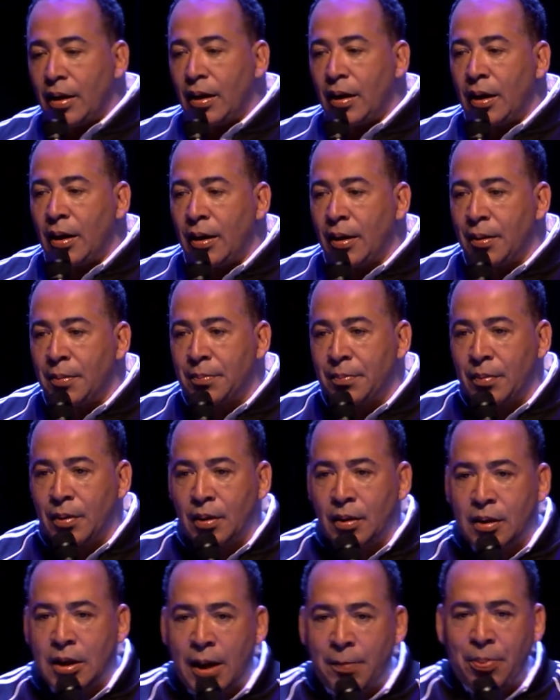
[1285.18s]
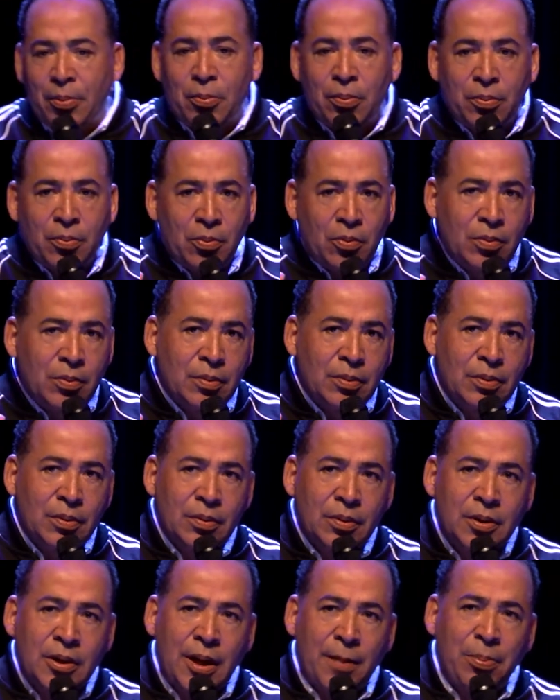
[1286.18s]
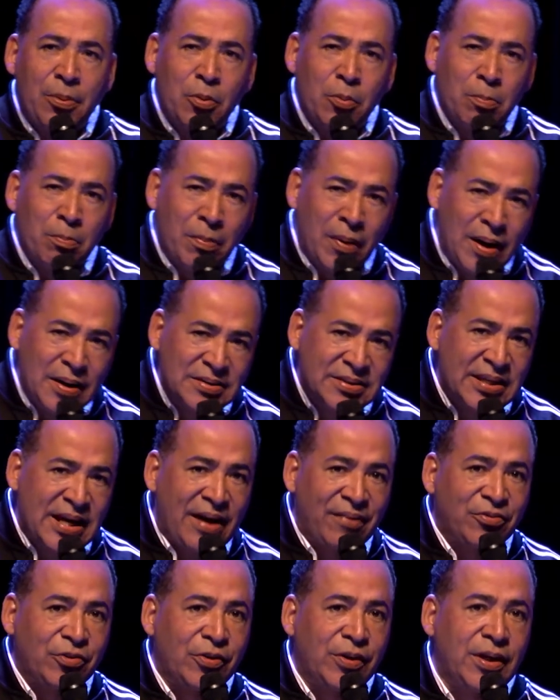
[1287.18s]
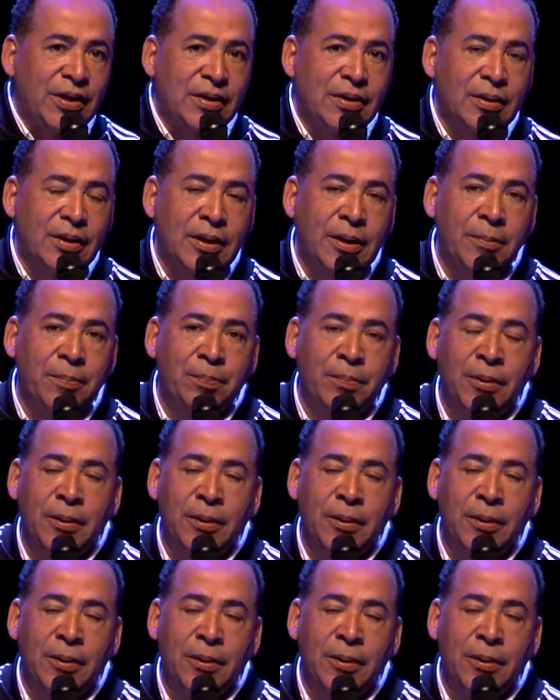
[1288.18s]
a um, couple couple months after he, he,